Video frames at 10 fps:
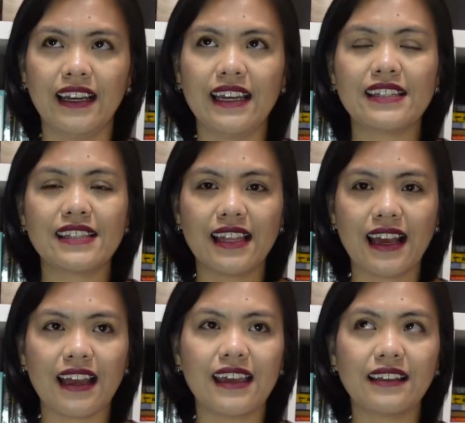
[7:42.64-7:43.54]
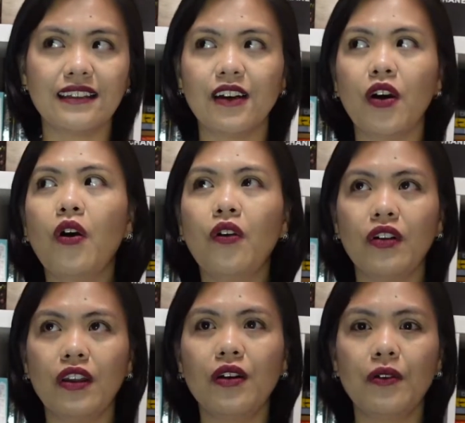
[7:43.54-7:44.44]
It's like the
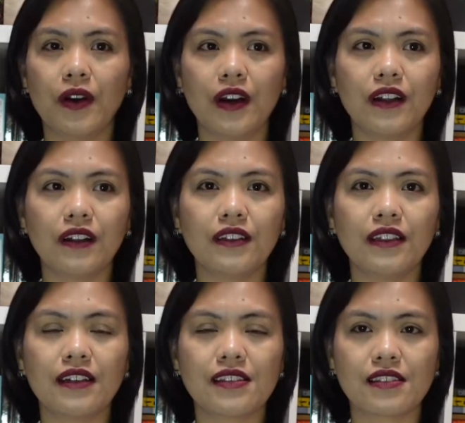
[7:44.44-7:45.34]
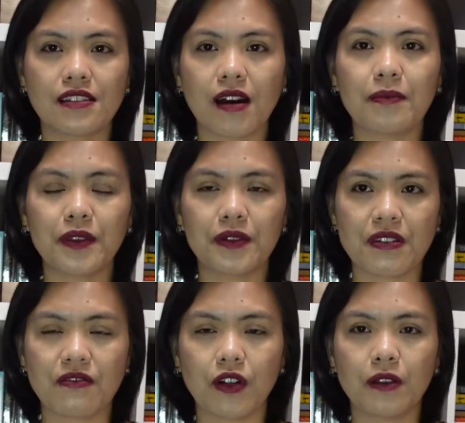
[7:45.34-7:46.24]
whole world stopped
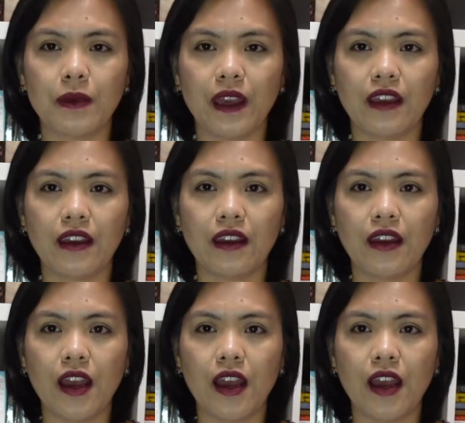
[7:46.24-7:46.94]
revolving